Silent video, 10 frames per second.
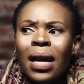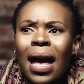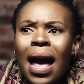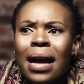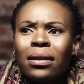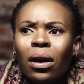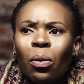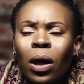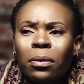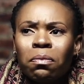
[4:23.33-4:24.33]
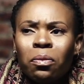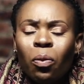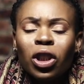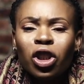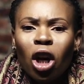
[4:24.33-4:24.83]
And
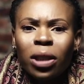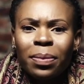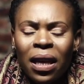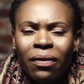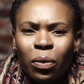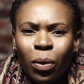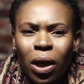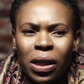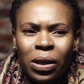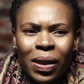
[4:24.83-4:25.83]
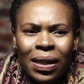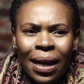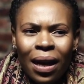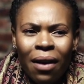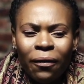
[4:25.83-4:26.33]
what shocked me even worse was
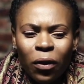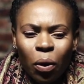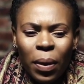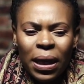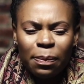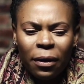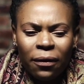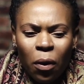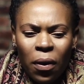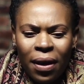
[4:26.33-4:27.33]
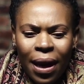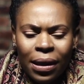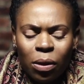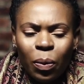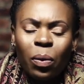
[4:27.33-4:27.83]
that a few weeks before
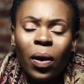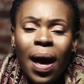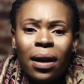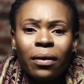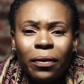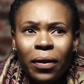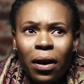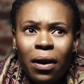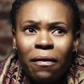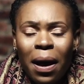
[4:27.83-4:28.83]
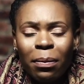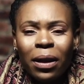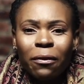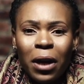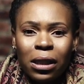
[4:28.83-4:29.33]
that, we were at a
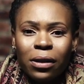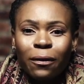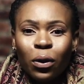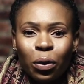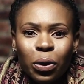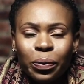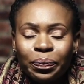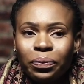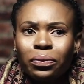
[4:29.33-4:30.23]
family friend's funeral,